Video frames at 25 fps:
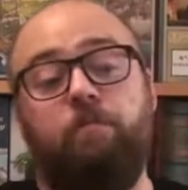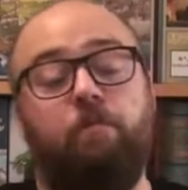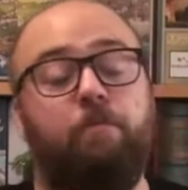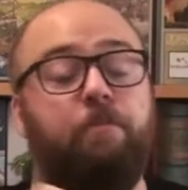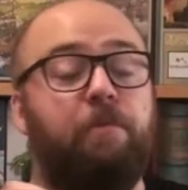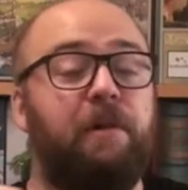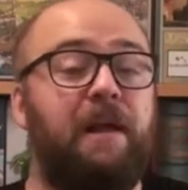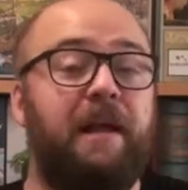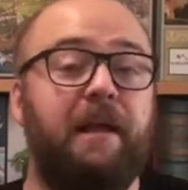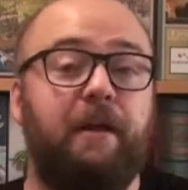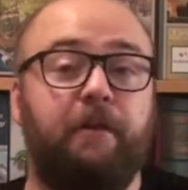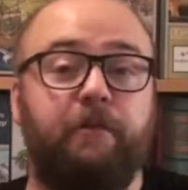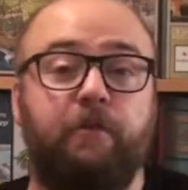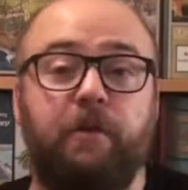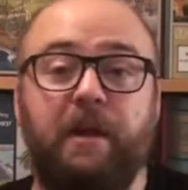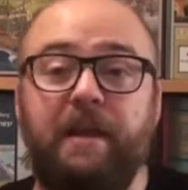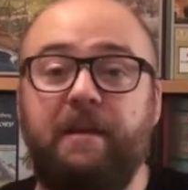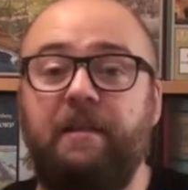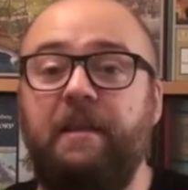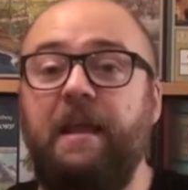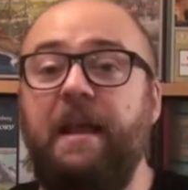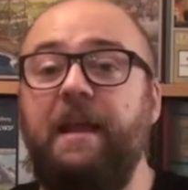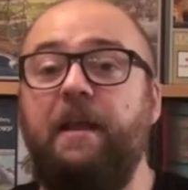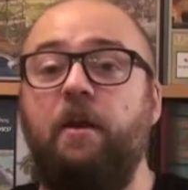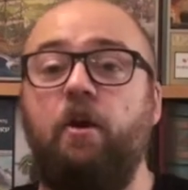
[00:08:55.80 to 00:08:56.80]

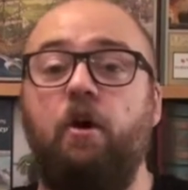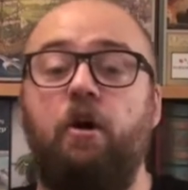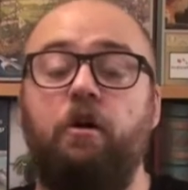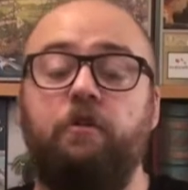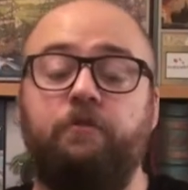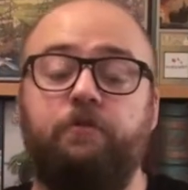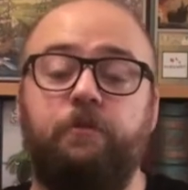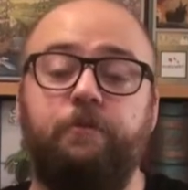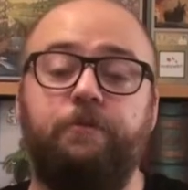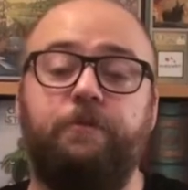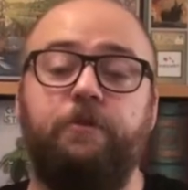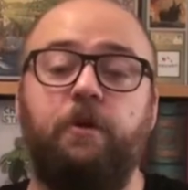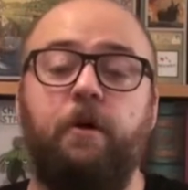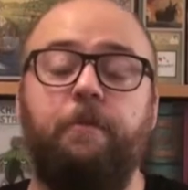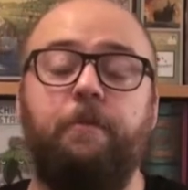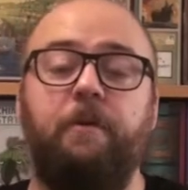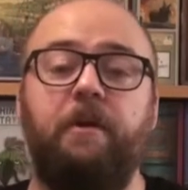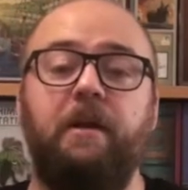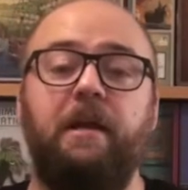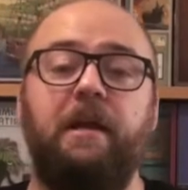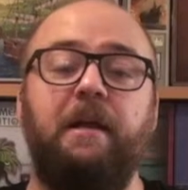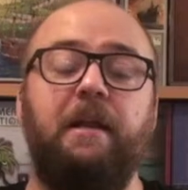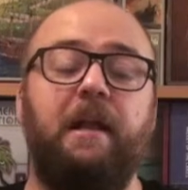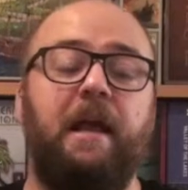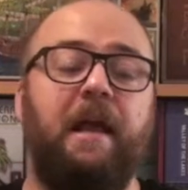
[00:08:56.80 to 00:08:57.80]
take cards from
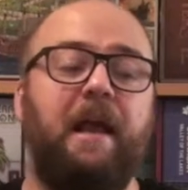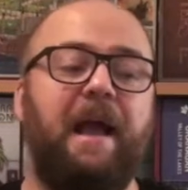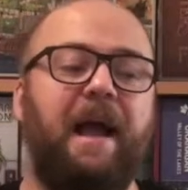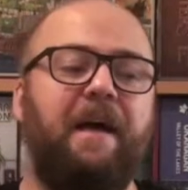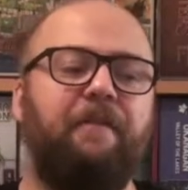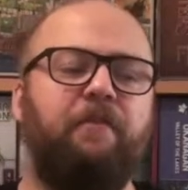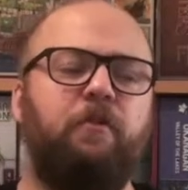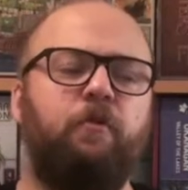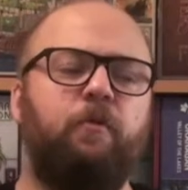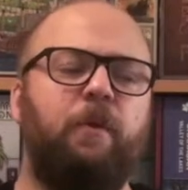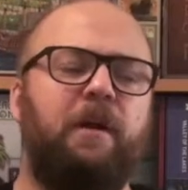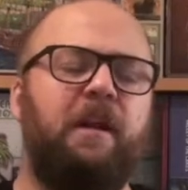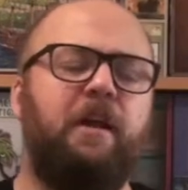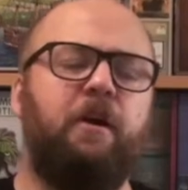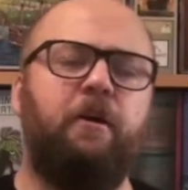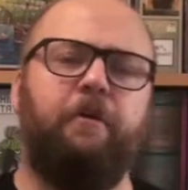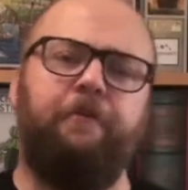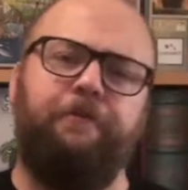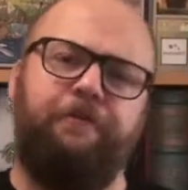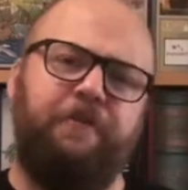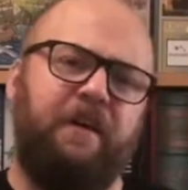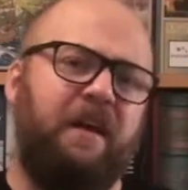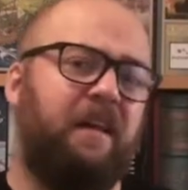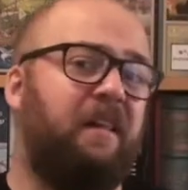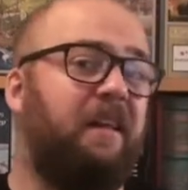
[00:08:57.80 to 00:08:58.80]
somebody. They haven't really got a
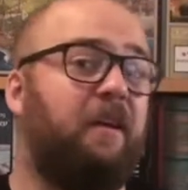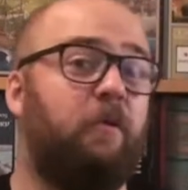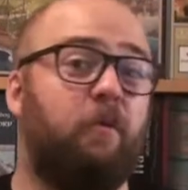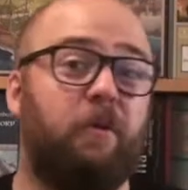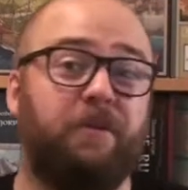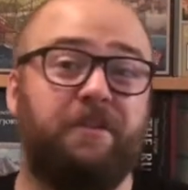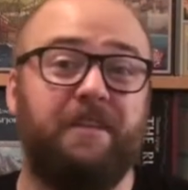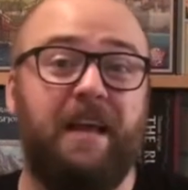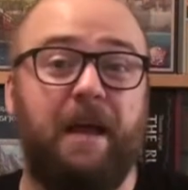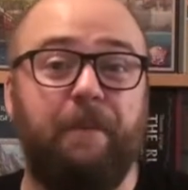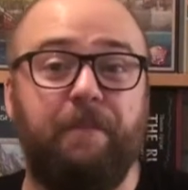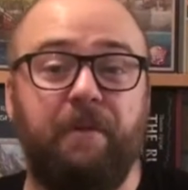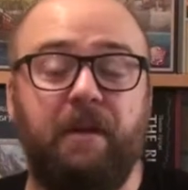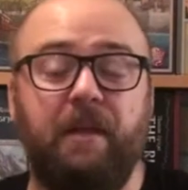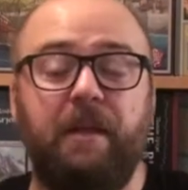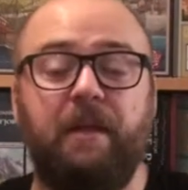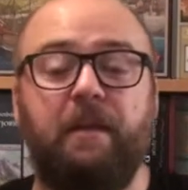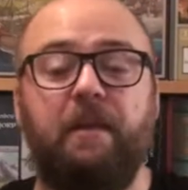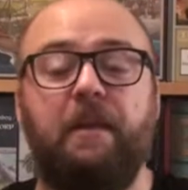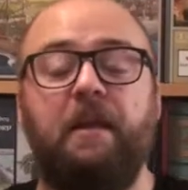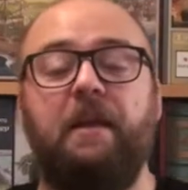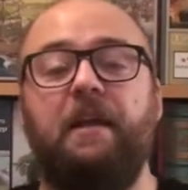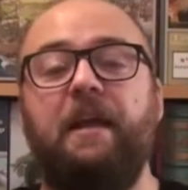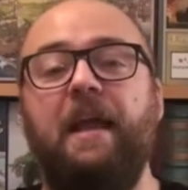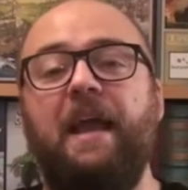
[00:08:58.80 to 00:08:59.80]
feeling what's happening in
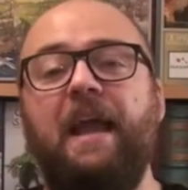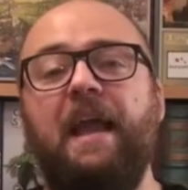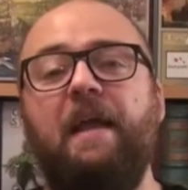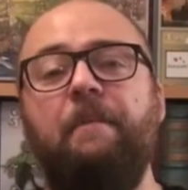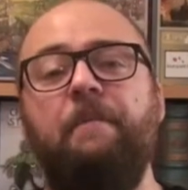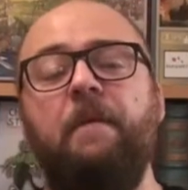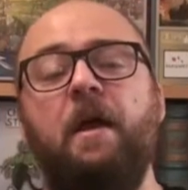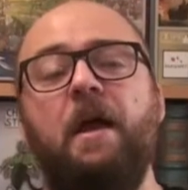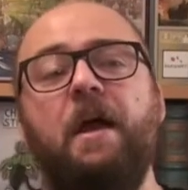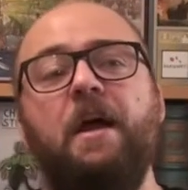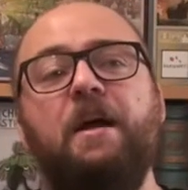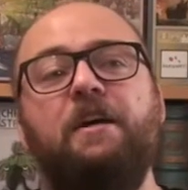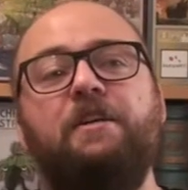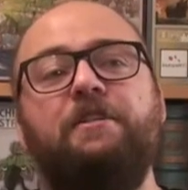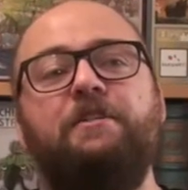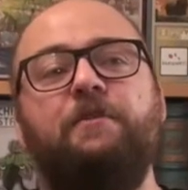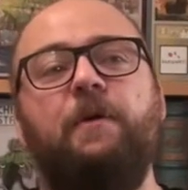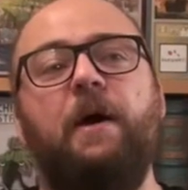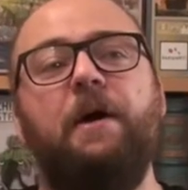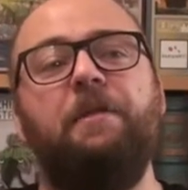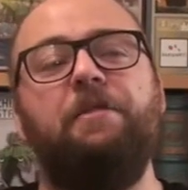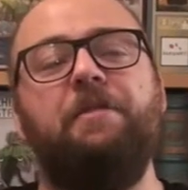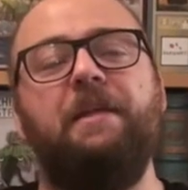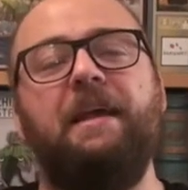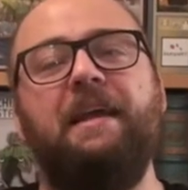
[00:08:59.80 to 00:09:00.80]
the game. So
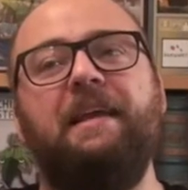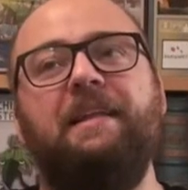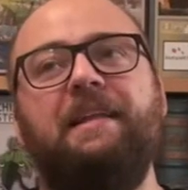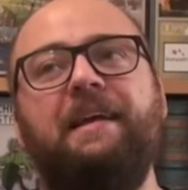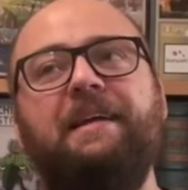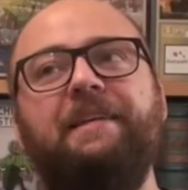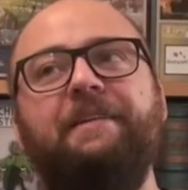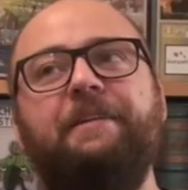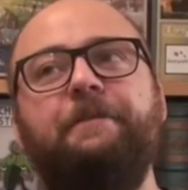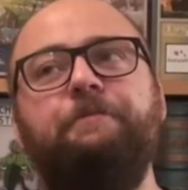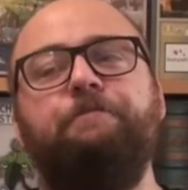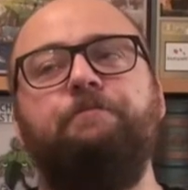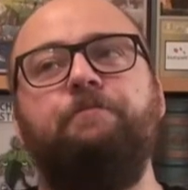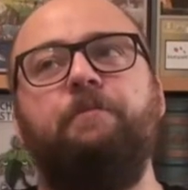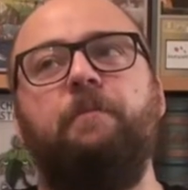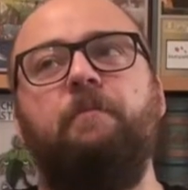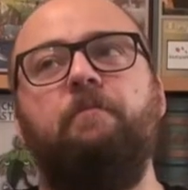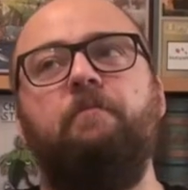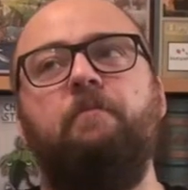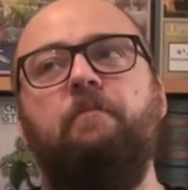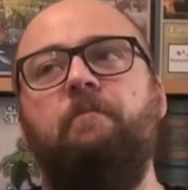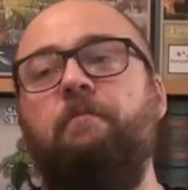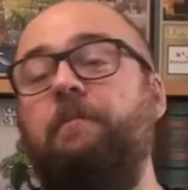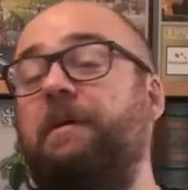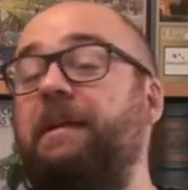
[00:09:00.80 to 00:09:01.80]
I think that,
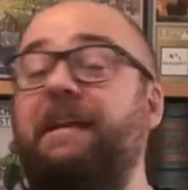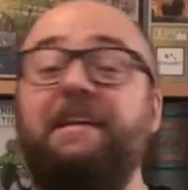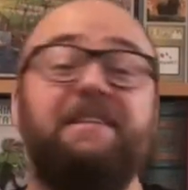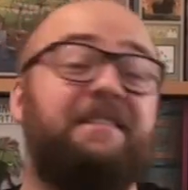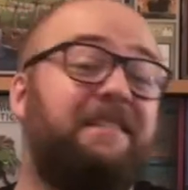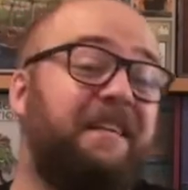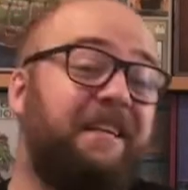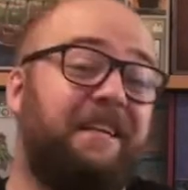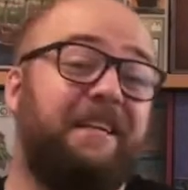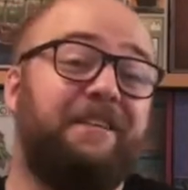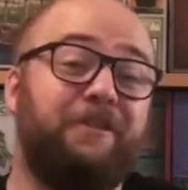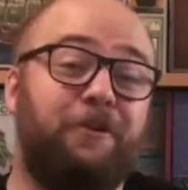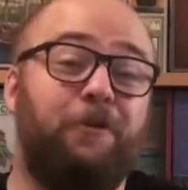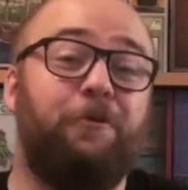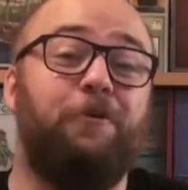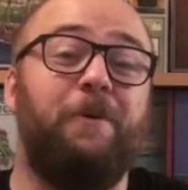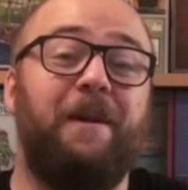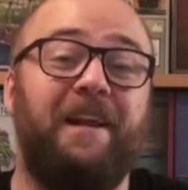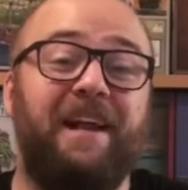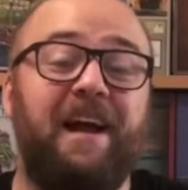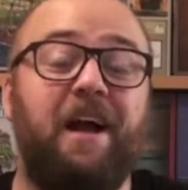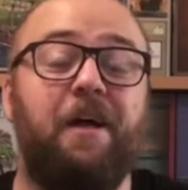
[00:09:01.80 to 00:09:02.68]
and I said this already,